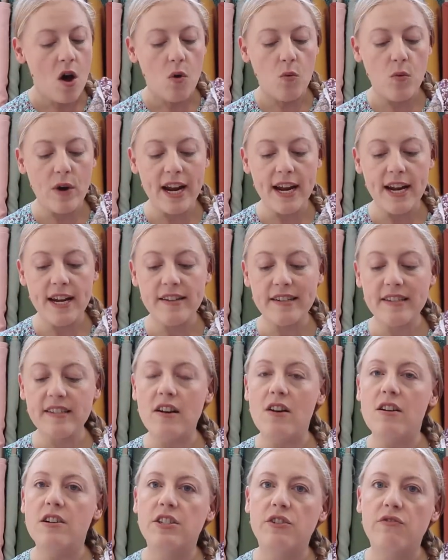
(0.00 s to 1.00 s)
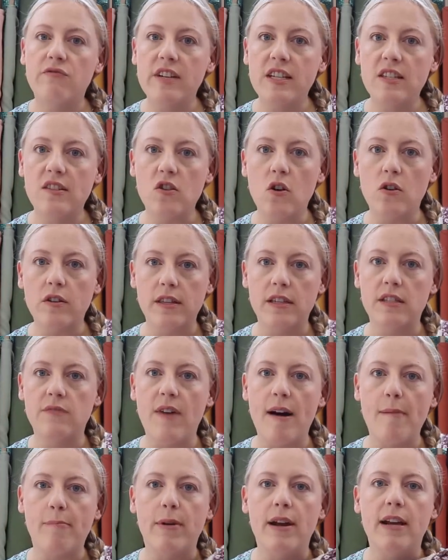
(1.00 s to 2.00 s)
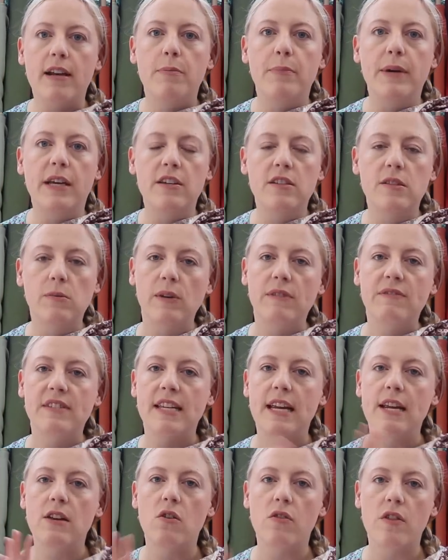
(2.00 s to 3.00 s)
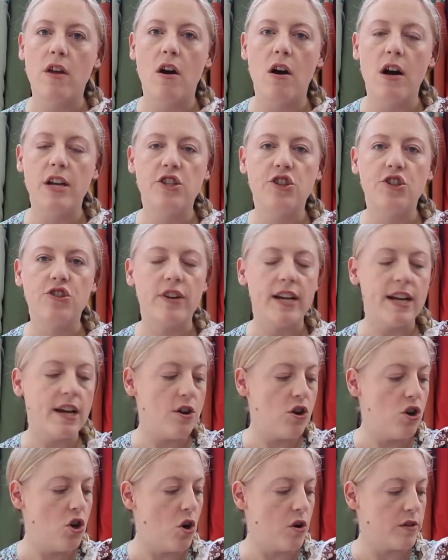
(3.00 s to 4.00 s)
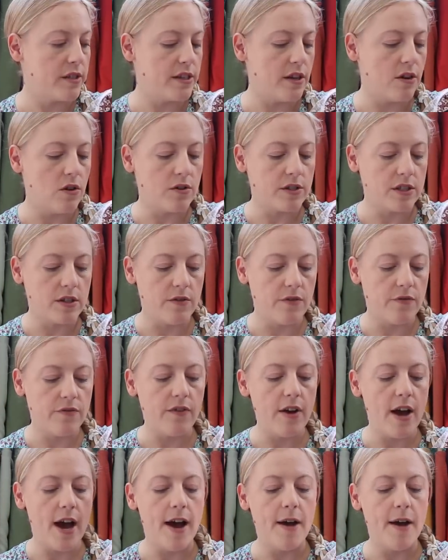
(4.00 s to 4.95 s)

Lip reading: We decided to restock this fabric because we've seen on the high street lots and lots of